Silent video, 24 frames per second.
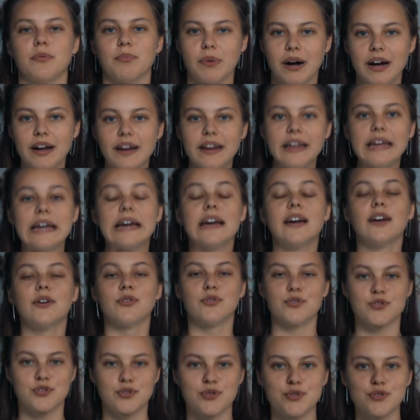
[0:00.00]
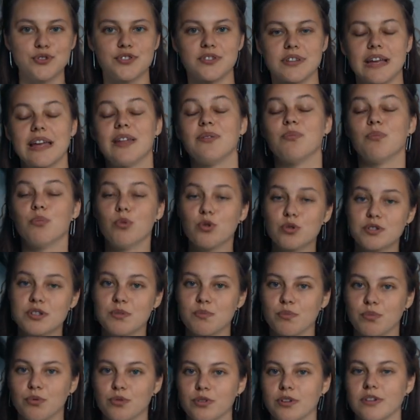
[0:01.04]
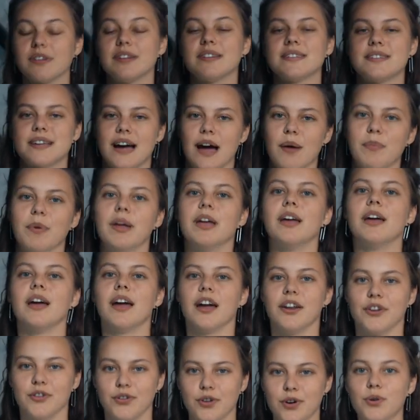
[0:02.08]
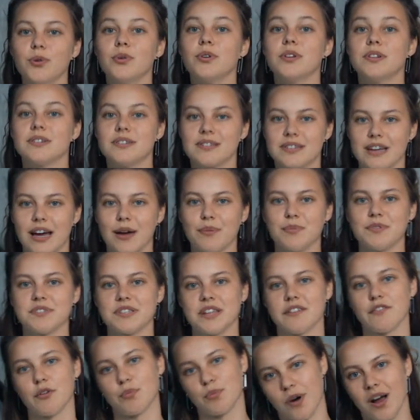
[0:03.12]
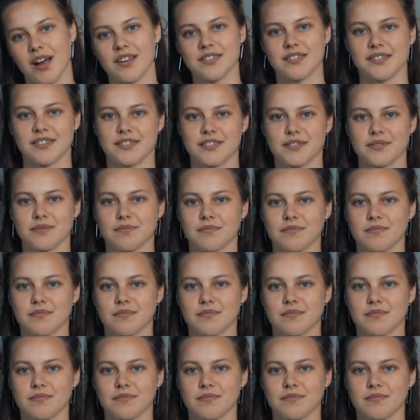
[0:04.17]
money, resources, and most importantly, time. And you know, time is never priceless.